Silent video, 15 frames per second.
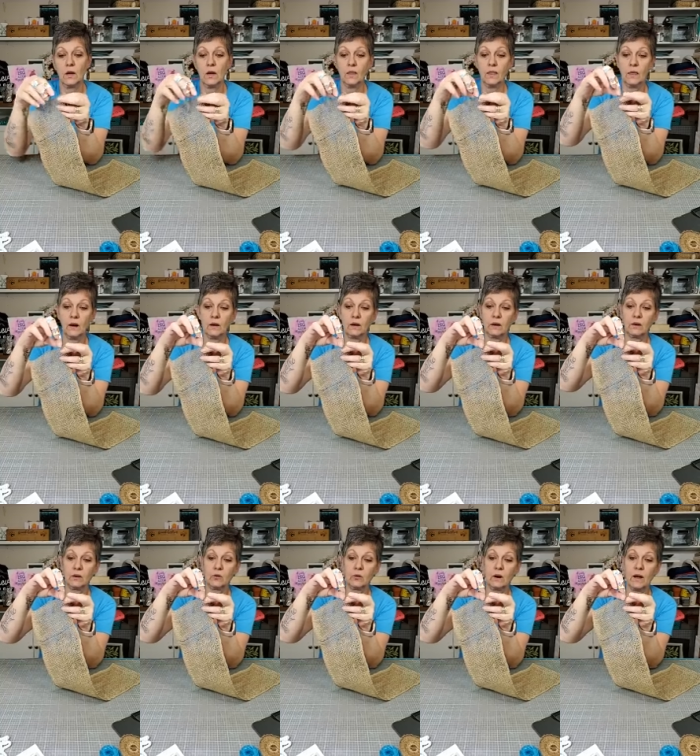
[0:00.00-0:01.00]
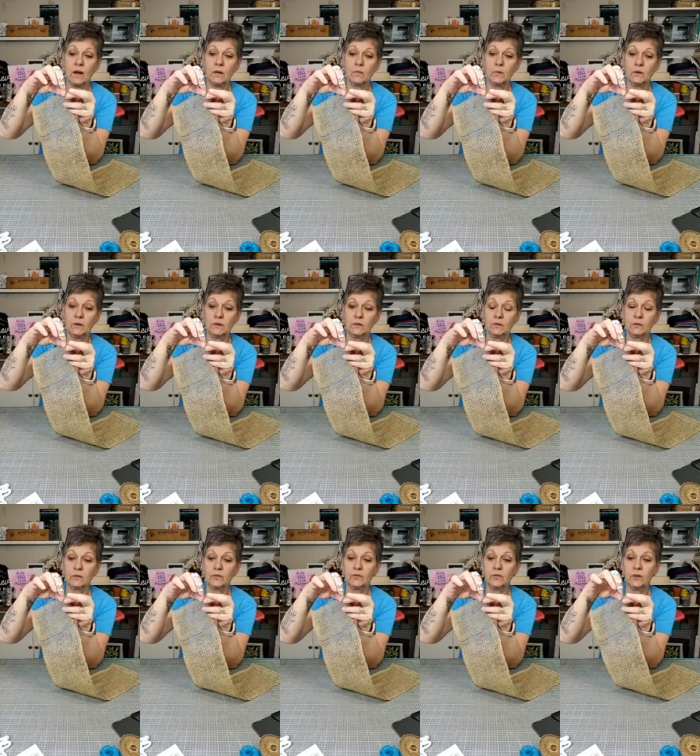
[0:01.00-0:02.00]
And then I'm going to grab
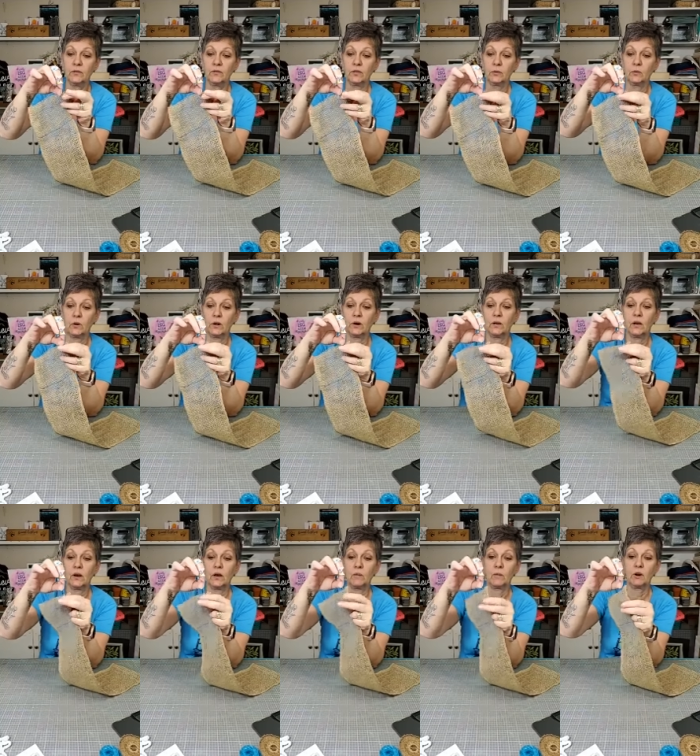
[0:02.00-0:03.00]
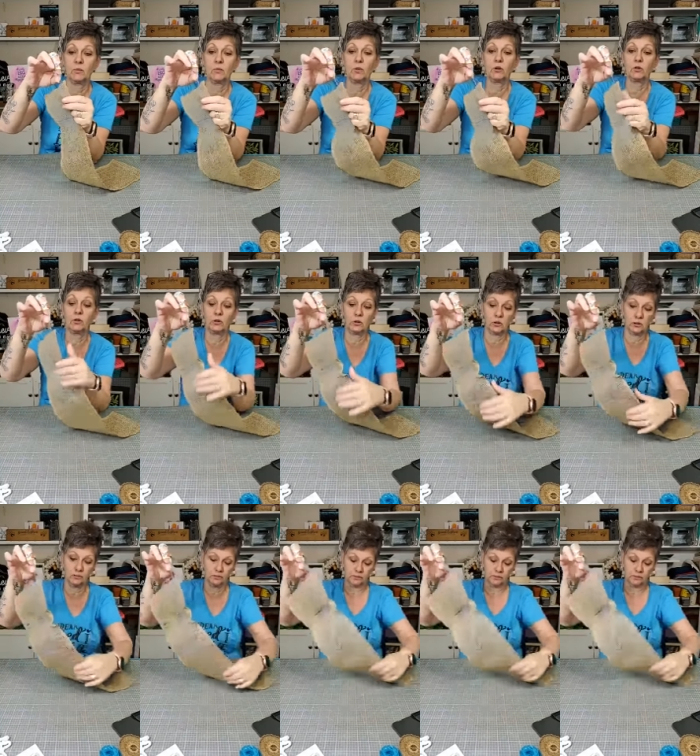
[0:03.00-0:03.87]
the 5th one and I'm going to pull.